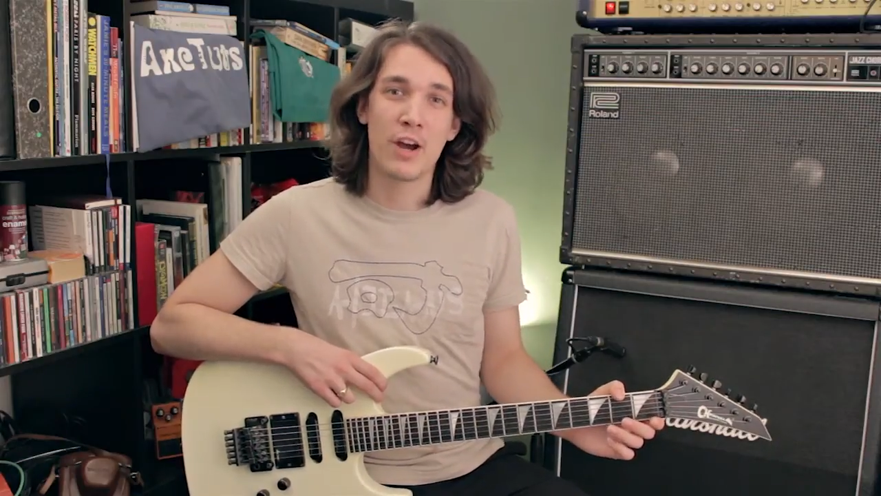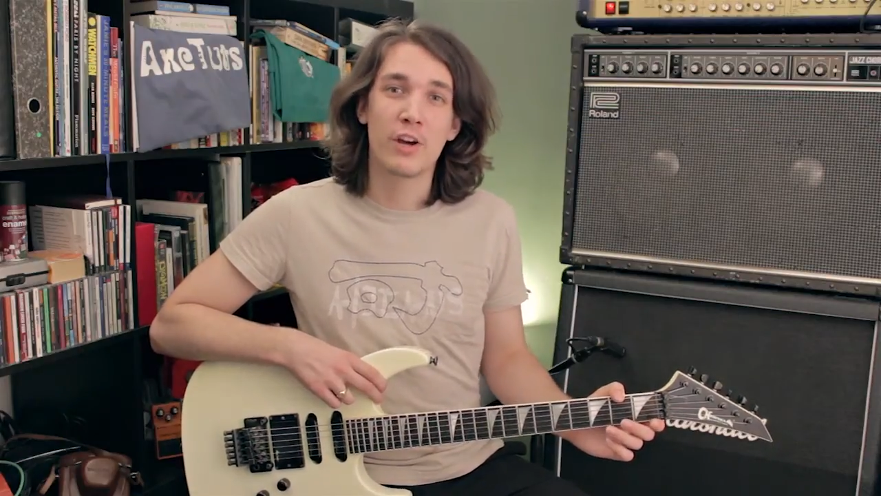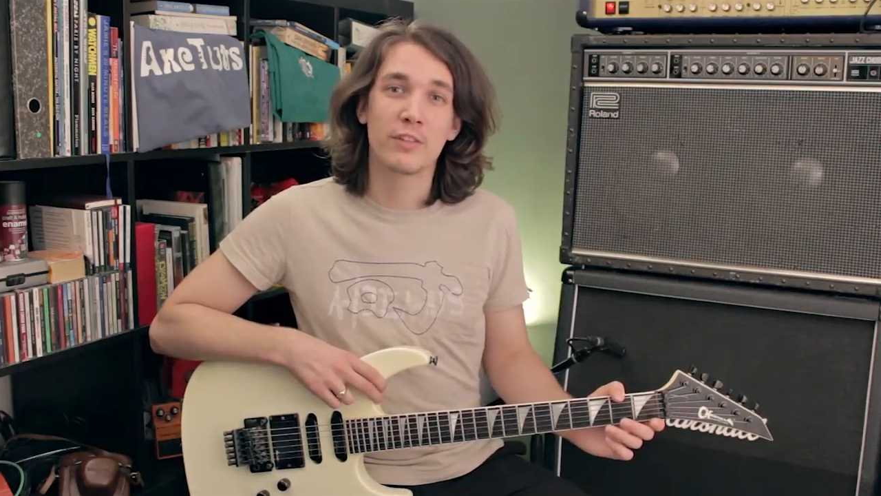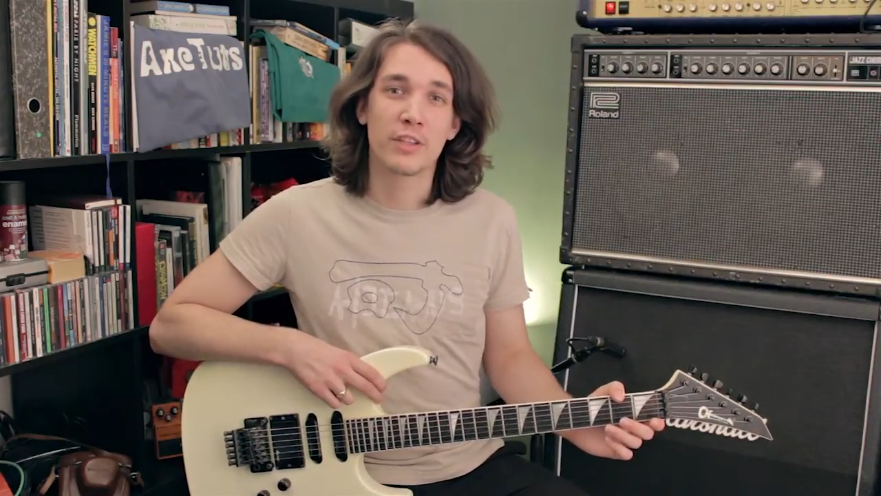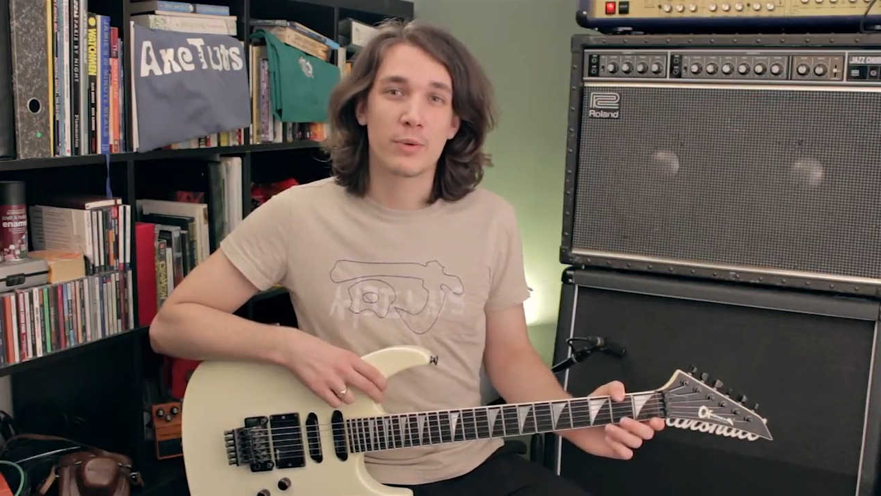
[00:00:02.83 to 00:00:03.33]

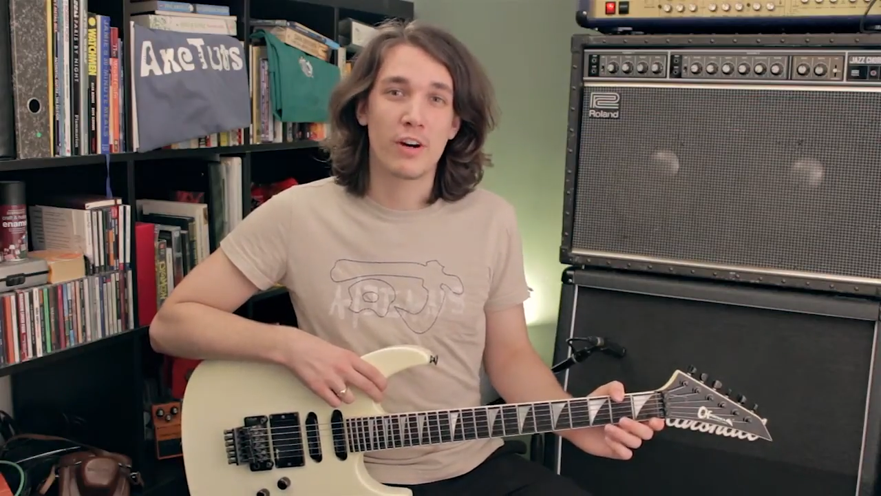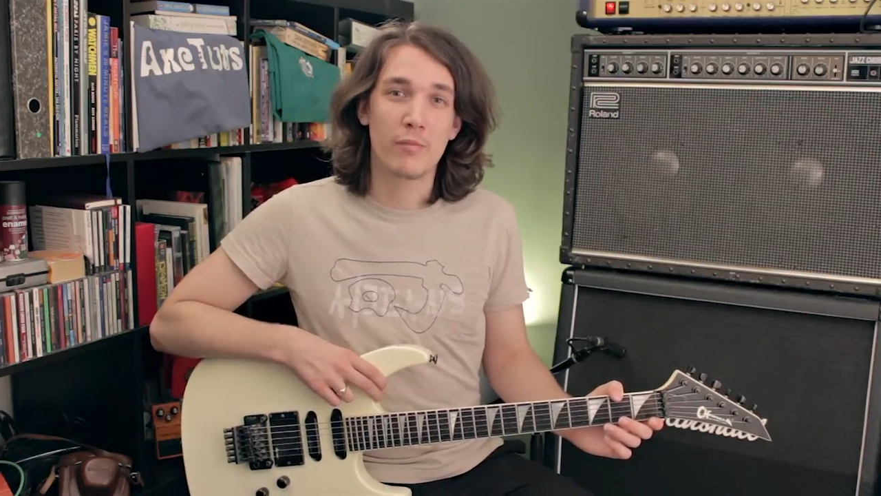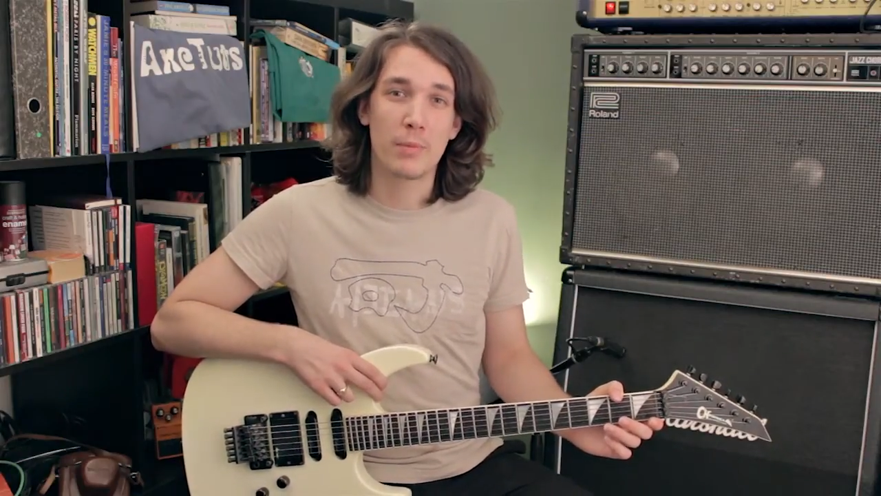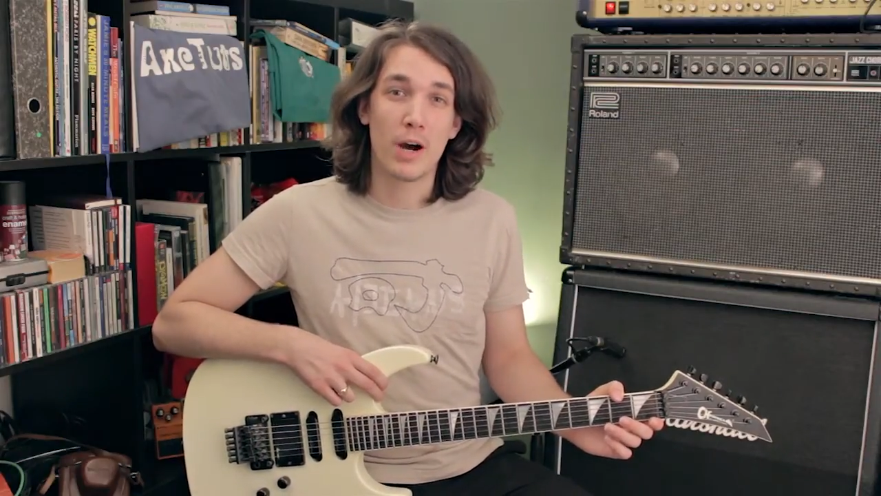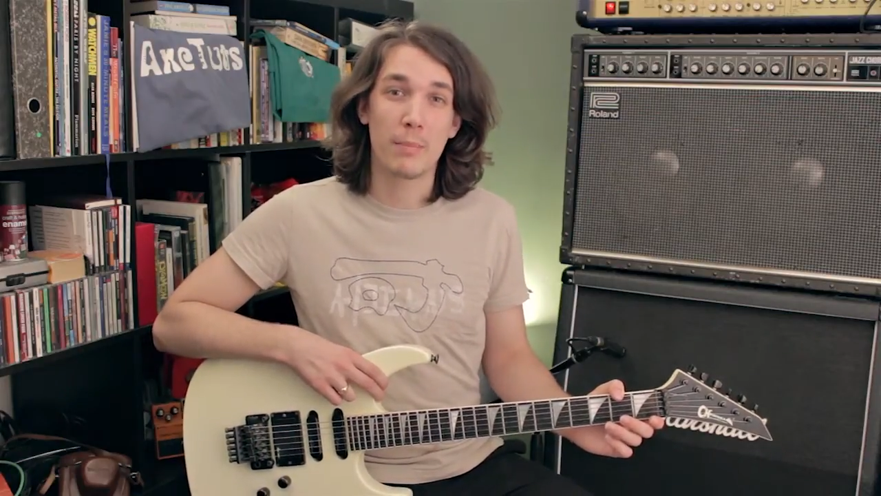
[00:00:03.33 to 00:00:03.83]
over the
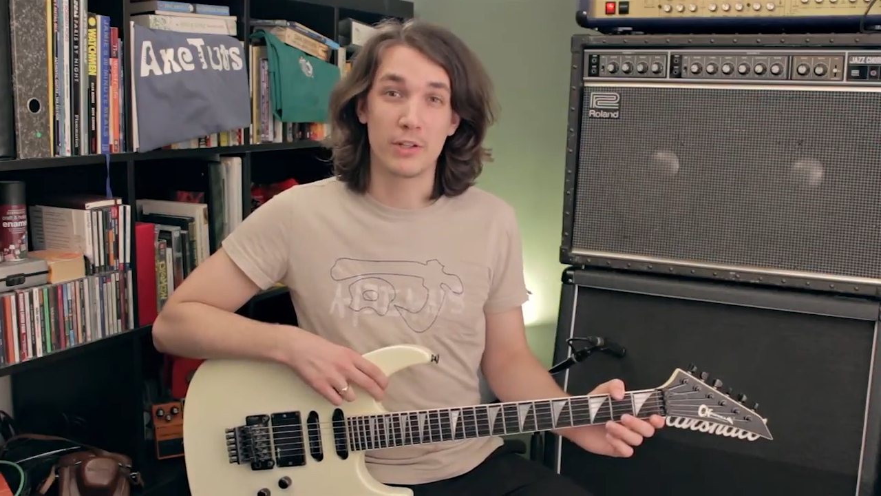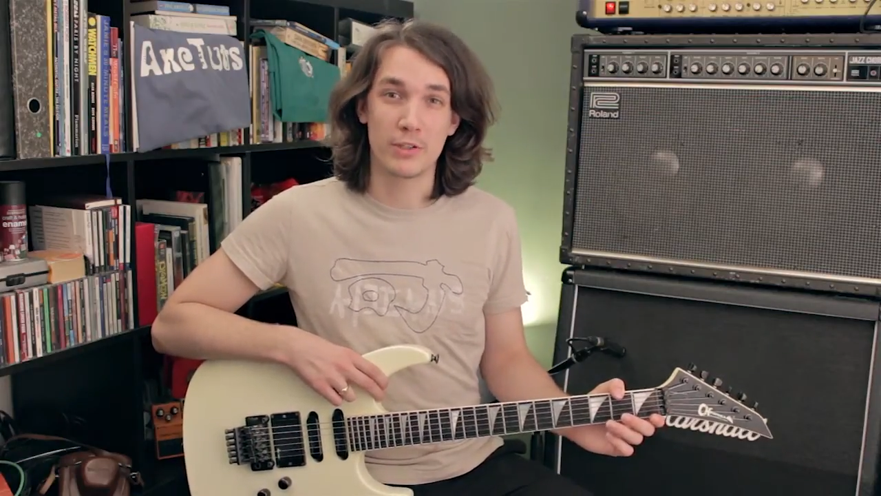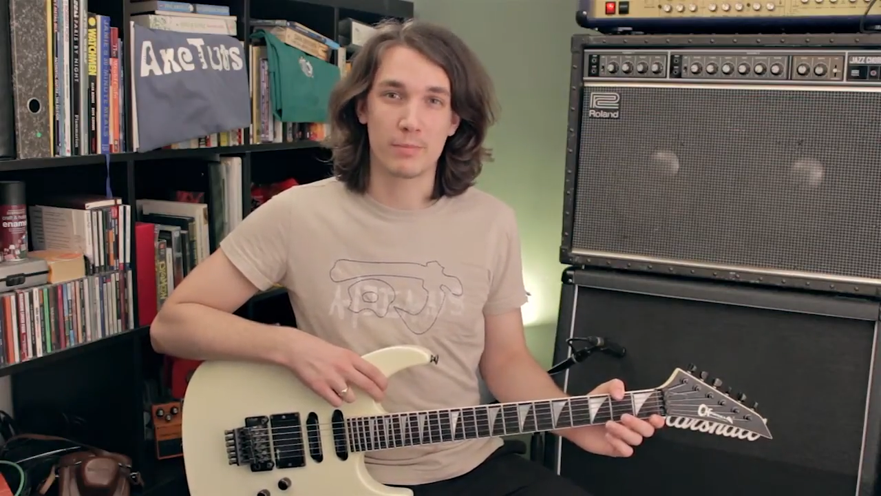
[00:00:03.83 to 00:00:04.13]
12-bar blues